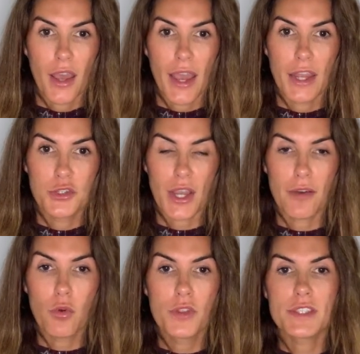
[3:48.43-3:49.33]
and you have
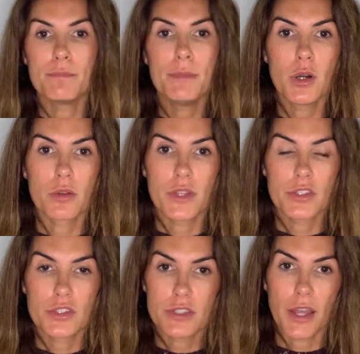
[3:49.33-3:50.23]
all this milk that
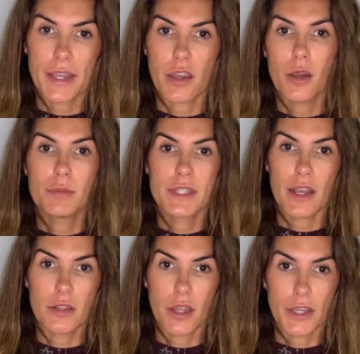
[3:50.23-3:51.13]
just like comes
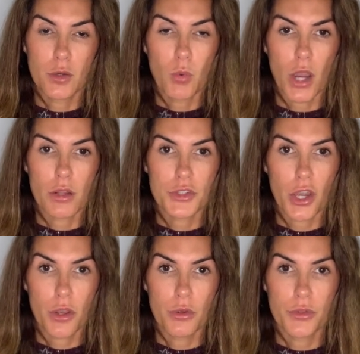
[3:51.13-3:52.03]
out like a wild
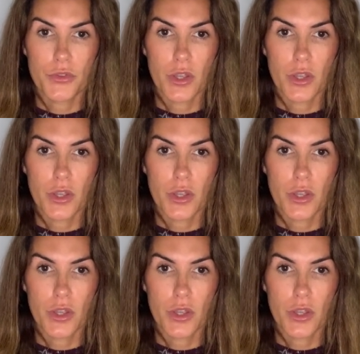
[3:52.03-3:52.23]
hose,